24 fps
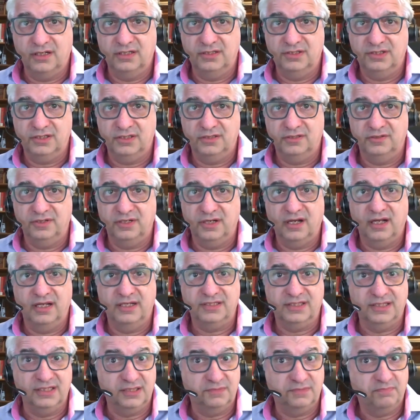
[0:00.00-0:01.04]
engineering
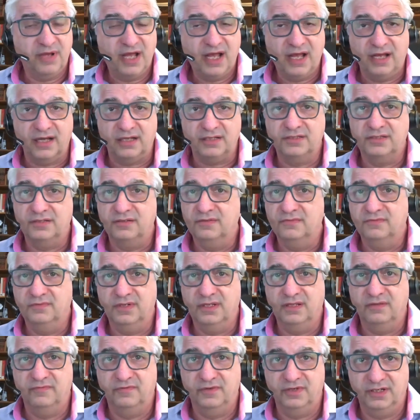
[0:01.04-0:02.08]
class is packed
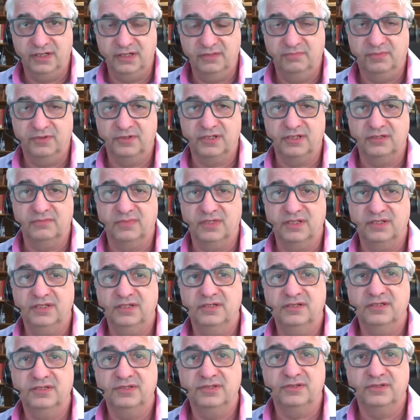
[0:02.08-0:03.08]
with very important material.